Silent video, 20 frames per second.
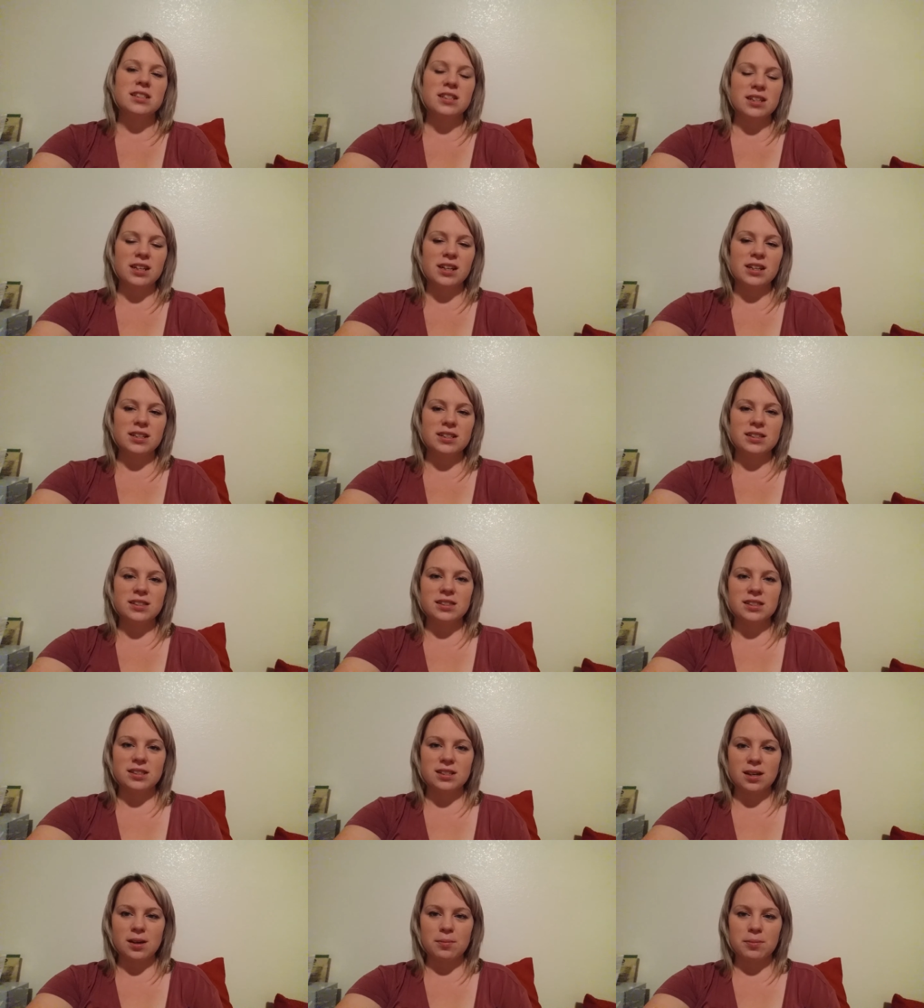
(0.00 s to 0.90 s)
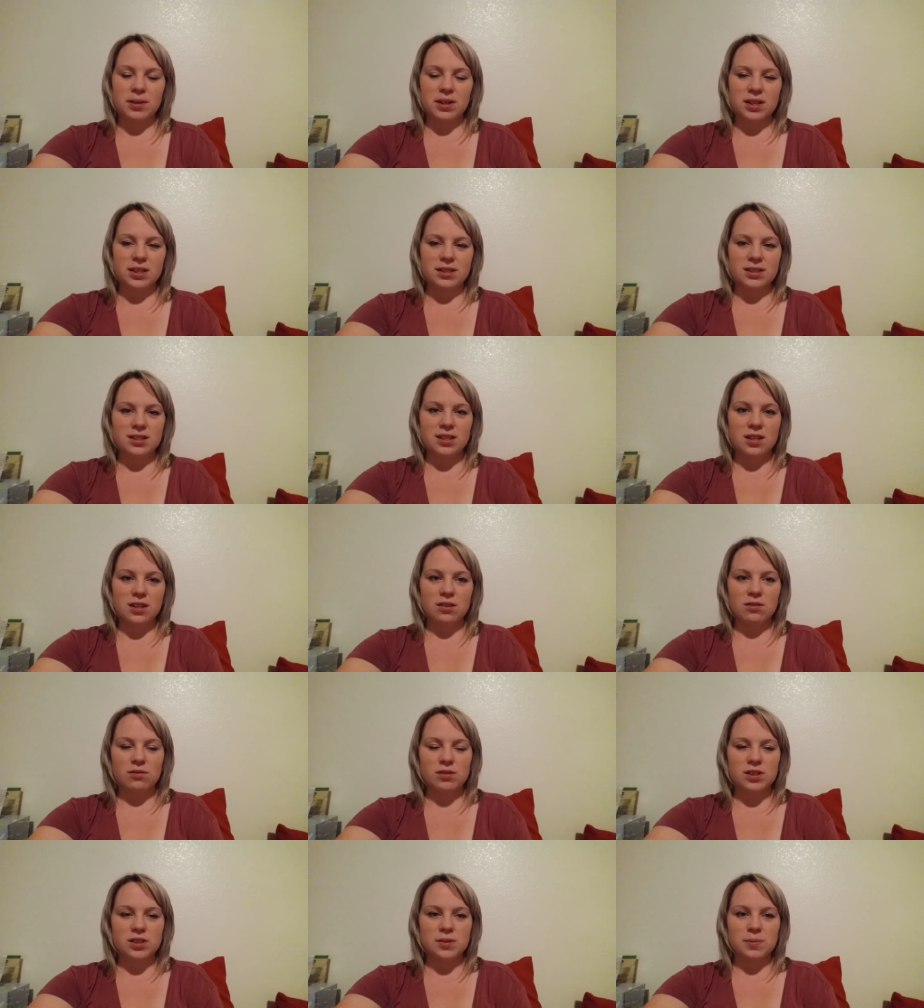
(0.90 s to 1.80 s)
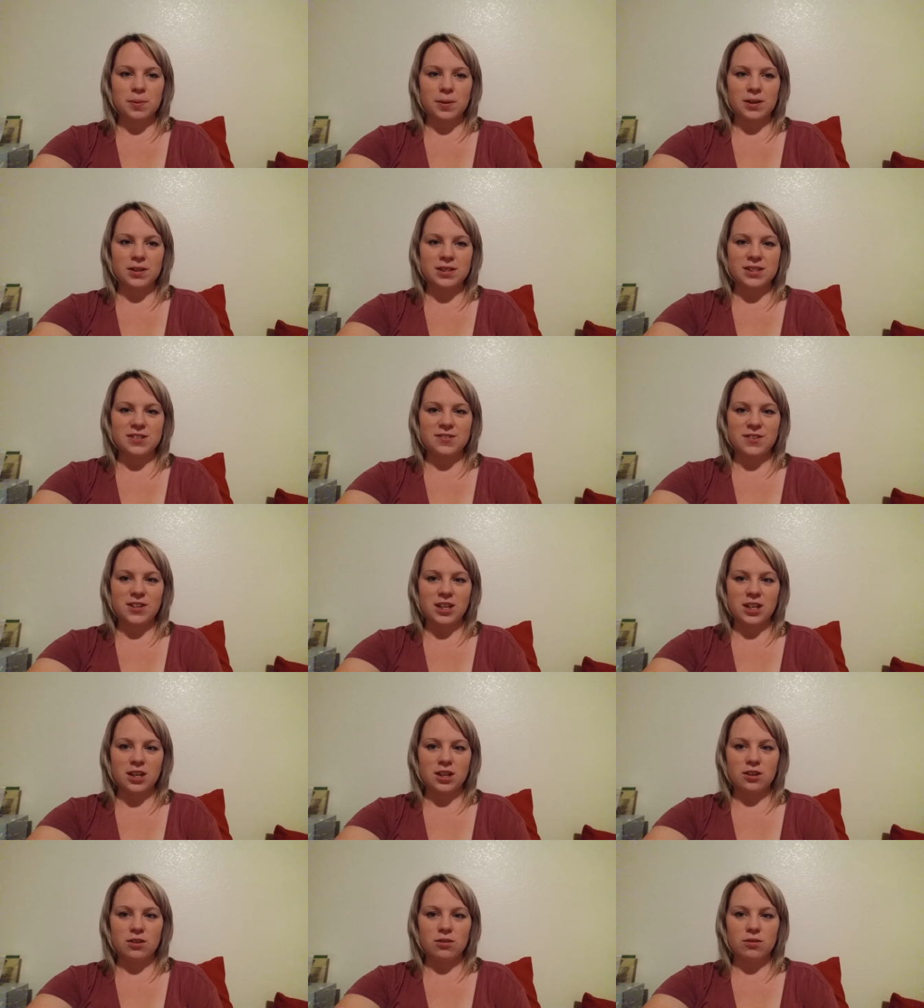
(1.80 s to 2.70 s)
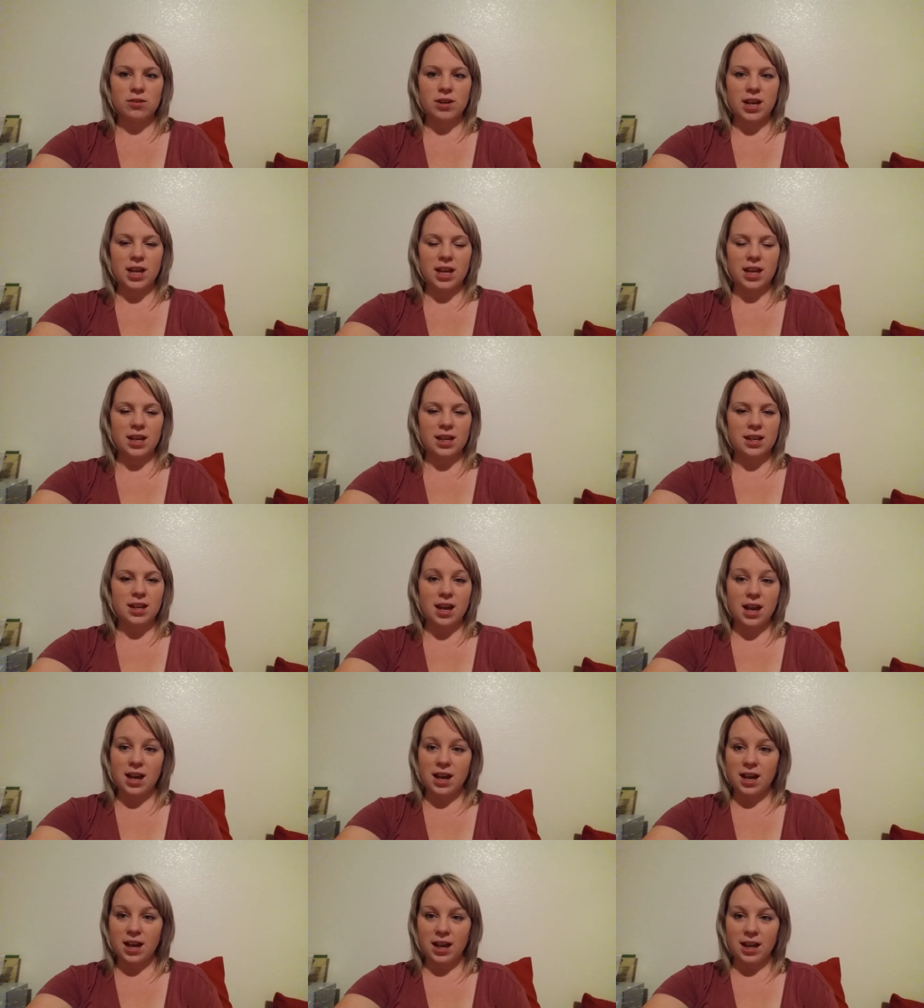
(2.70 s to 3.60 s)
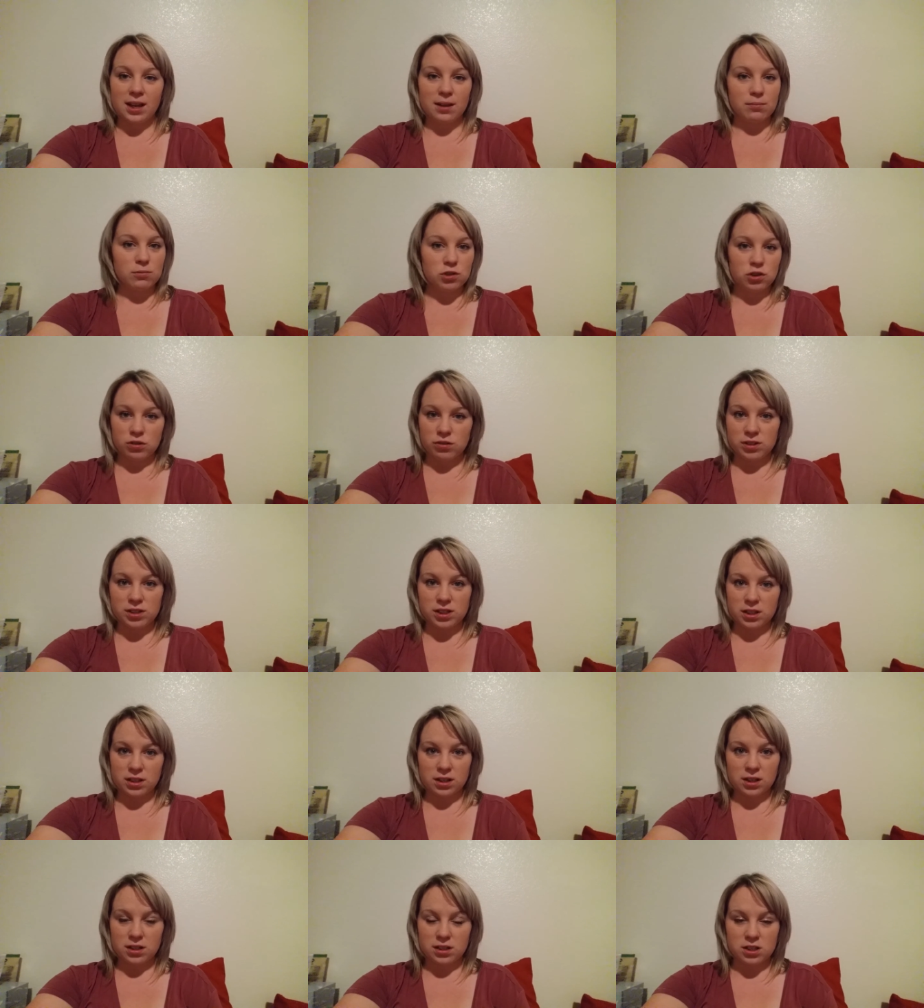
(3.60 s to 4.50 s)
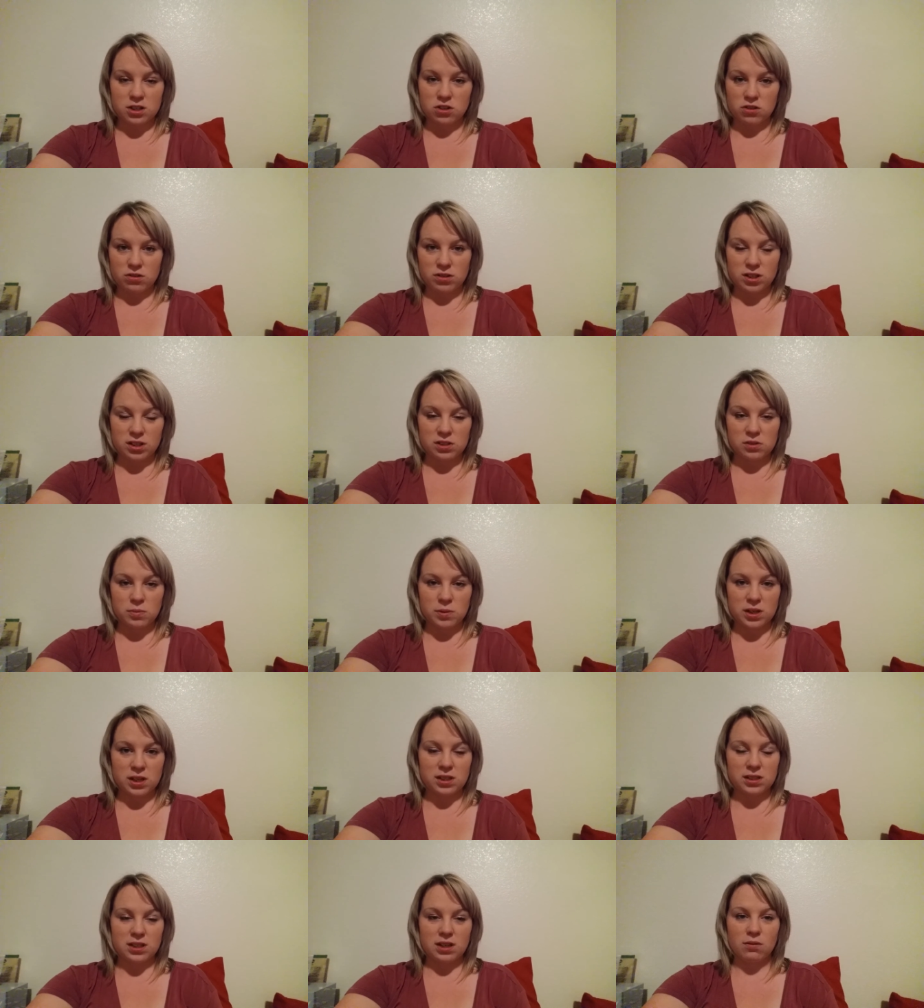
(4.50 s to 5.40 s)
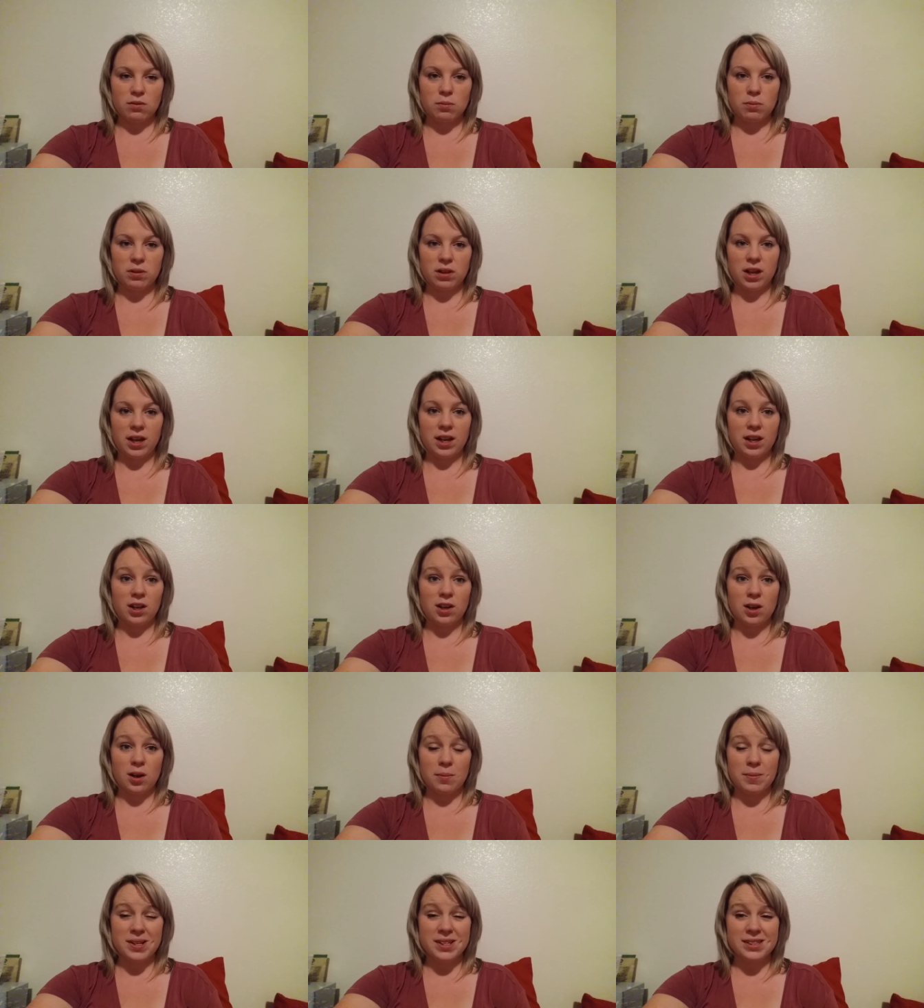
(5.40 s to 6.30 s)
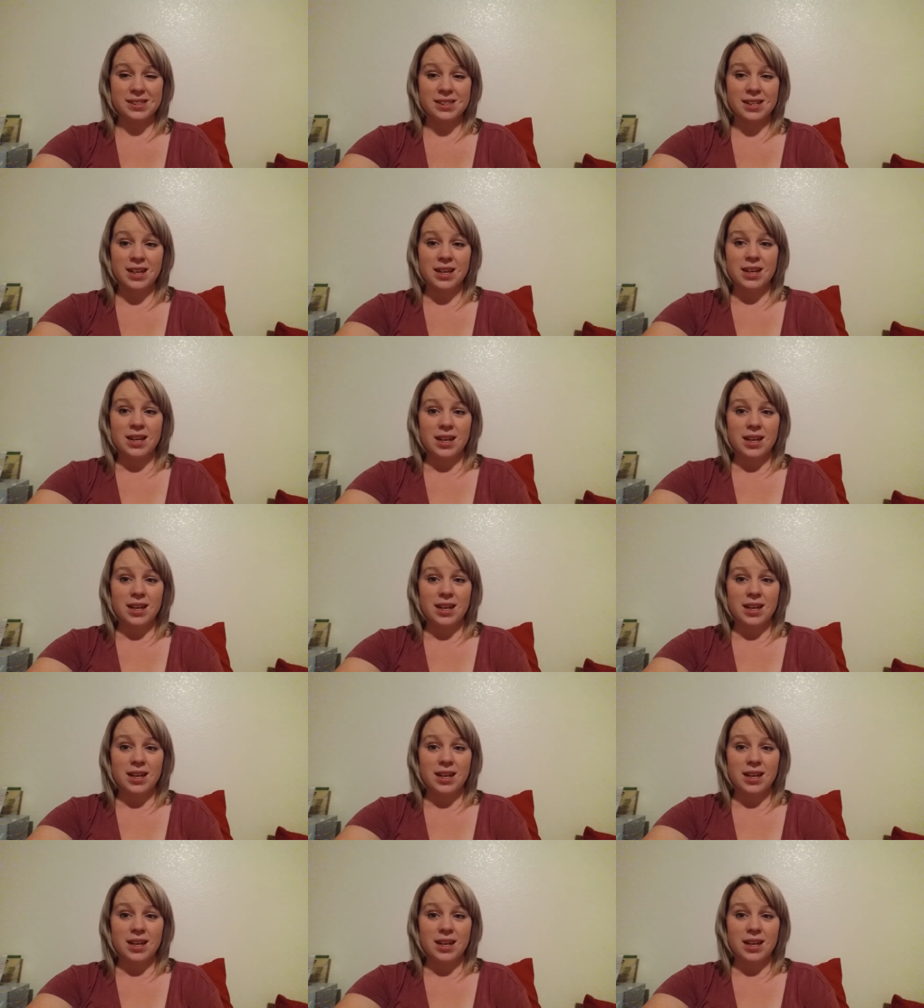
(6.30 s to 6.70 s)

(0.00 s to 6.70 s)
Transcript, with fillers: Today's topic is another response video, and I am choosing not to do these because I reply in comments,